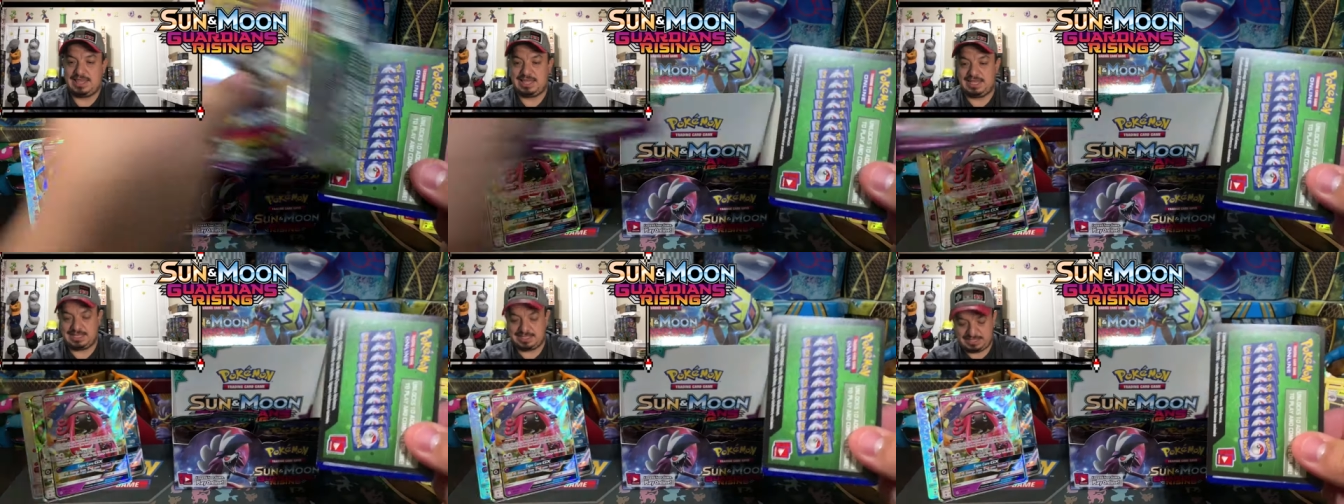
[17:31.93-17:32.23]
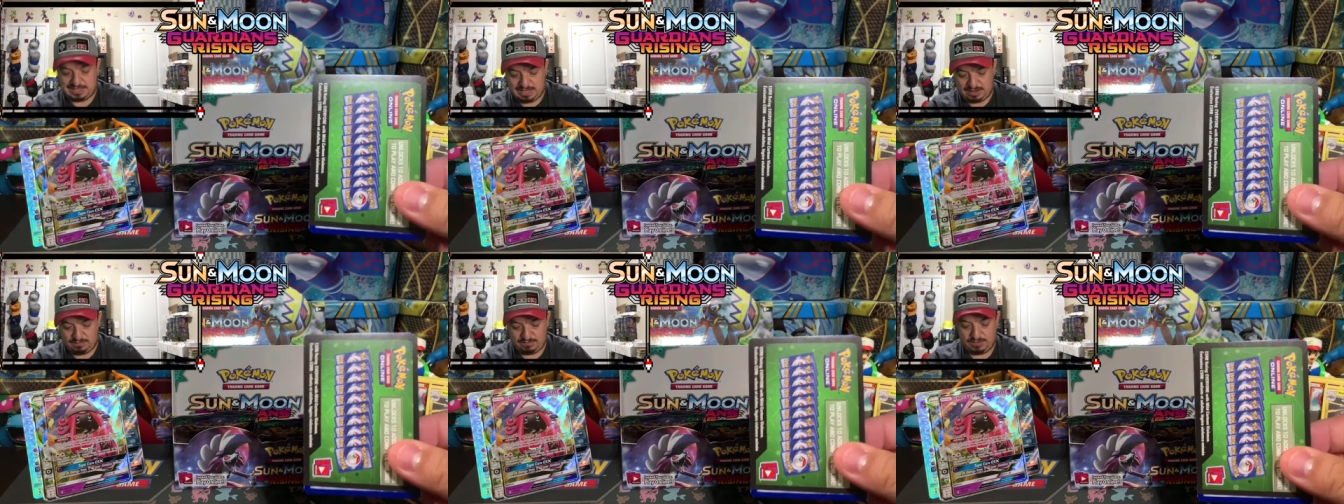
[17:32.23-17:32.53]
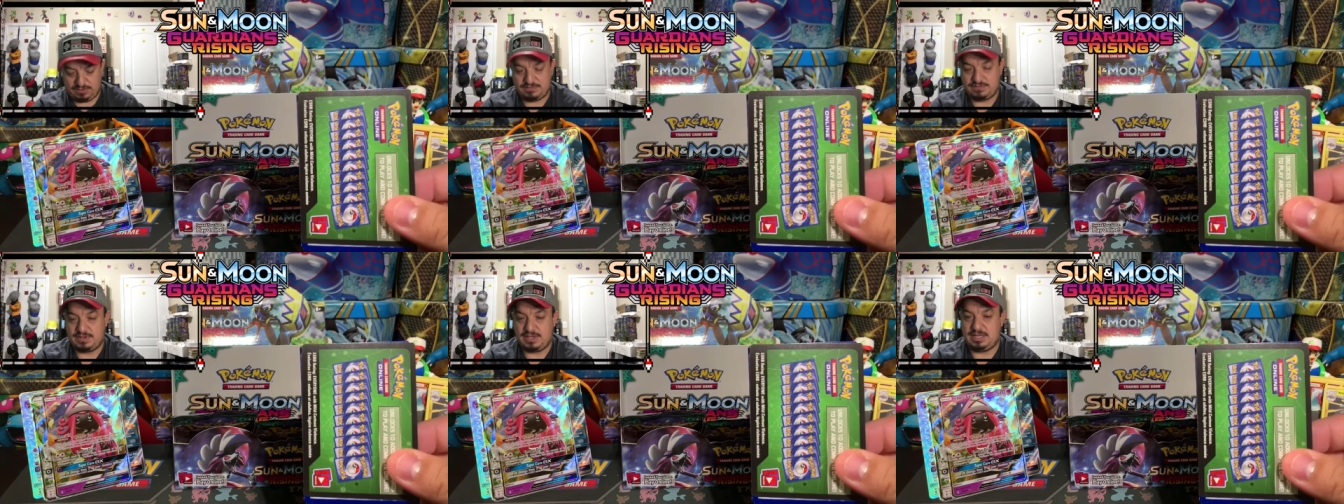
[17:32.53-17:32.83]
think 10,
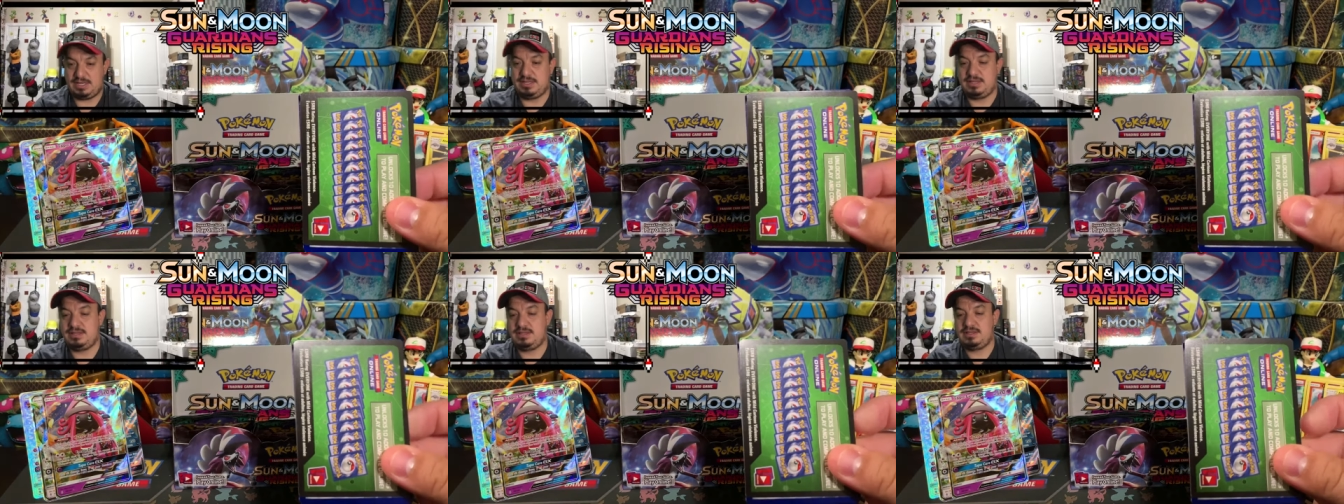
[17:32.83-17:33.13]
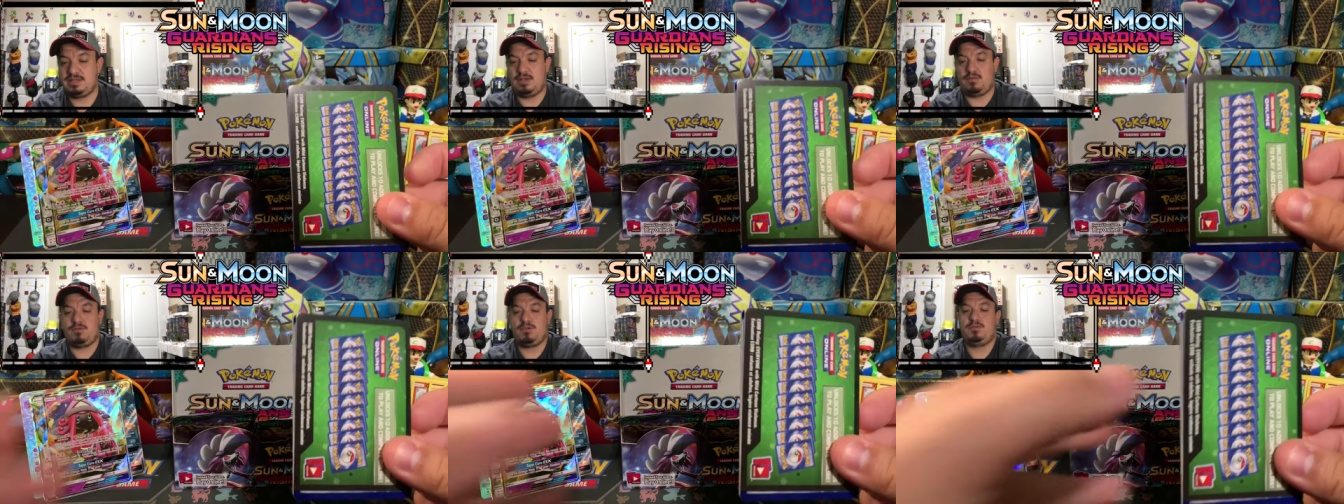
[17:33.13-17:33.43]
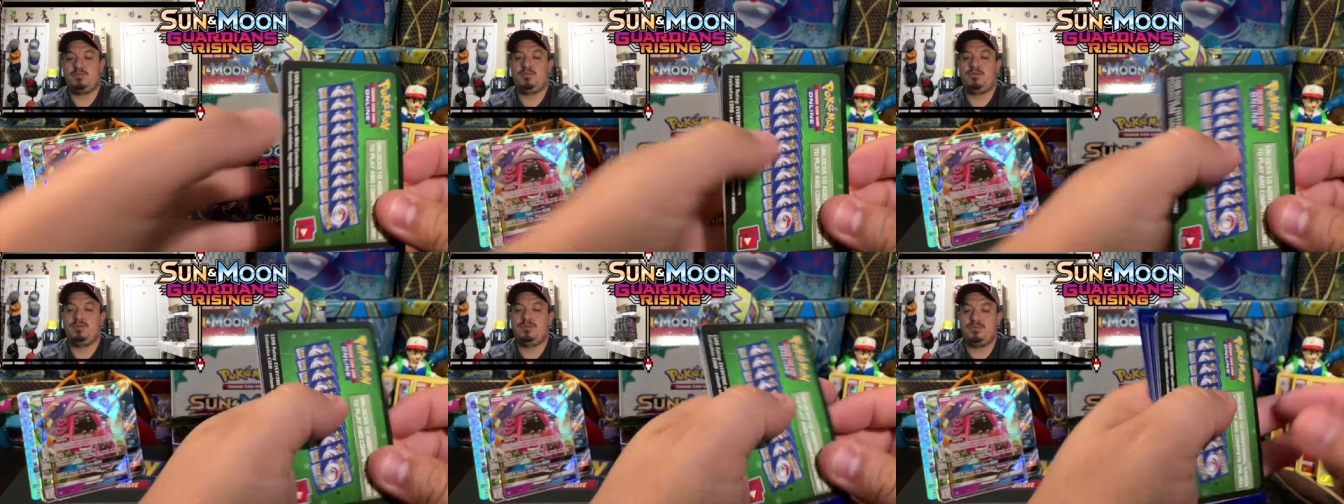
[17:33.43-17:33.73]
15 that
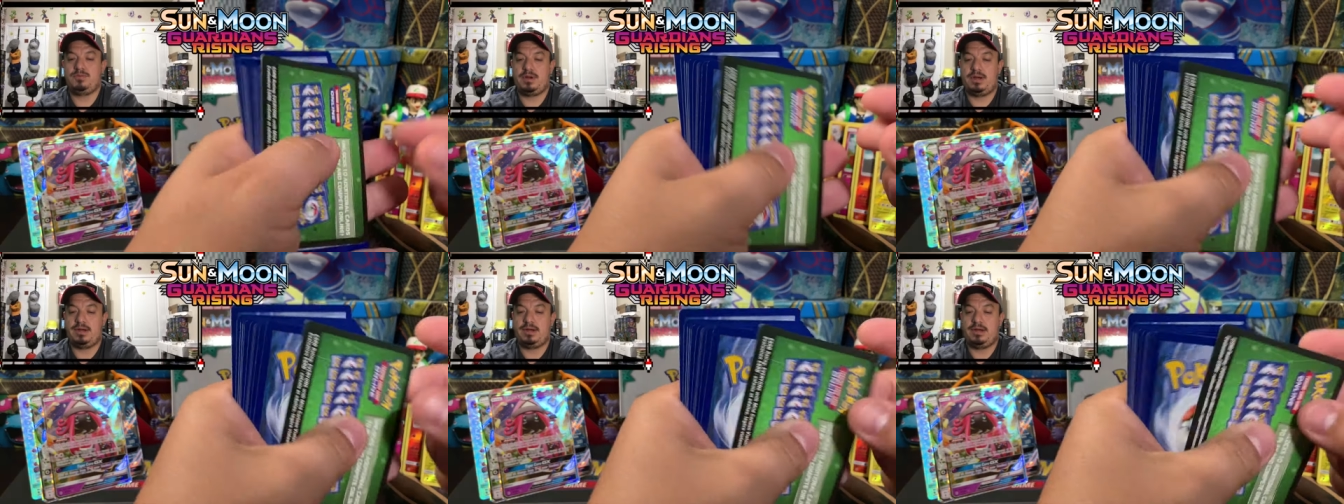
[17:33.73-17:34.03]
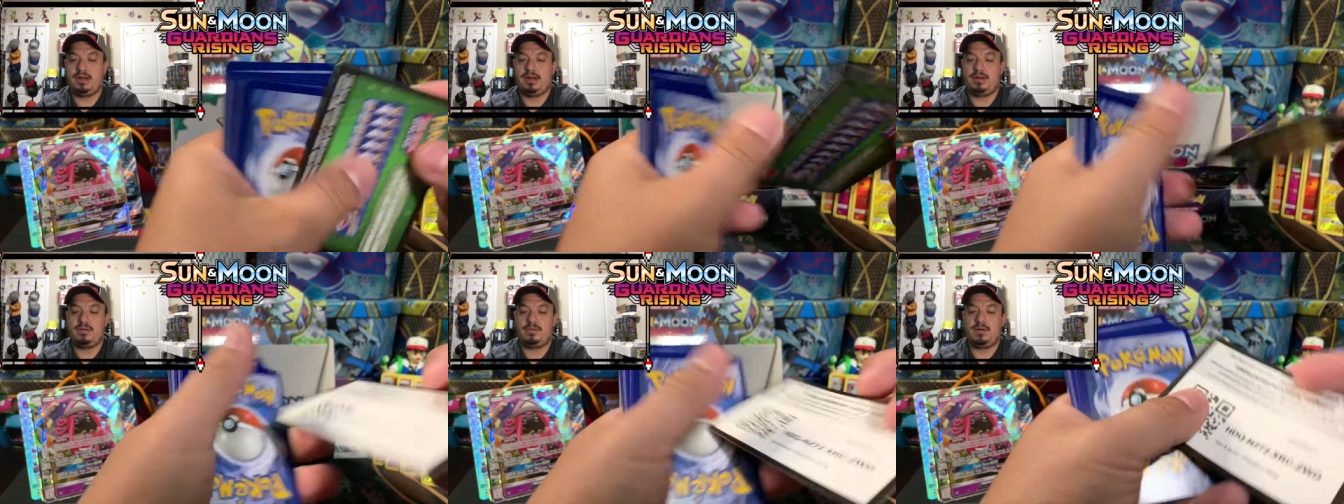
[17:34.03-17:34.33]
we pulled rare